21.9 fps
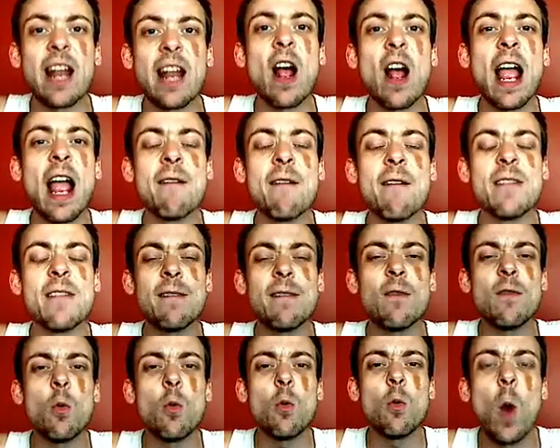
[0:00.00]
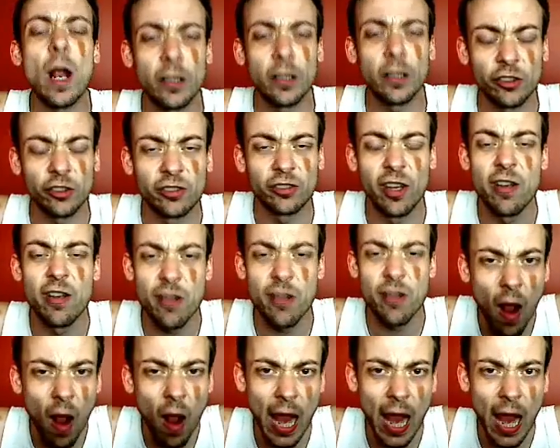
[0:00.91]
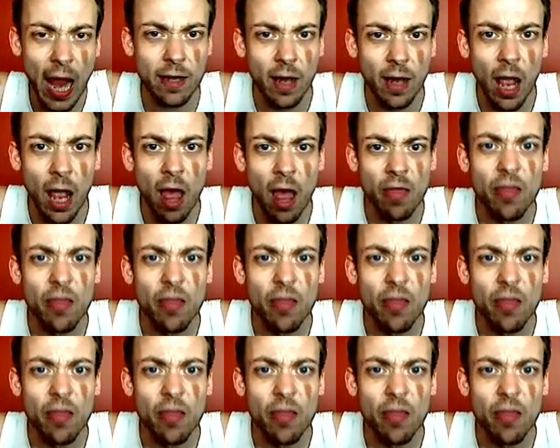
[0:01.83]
and I have never once denied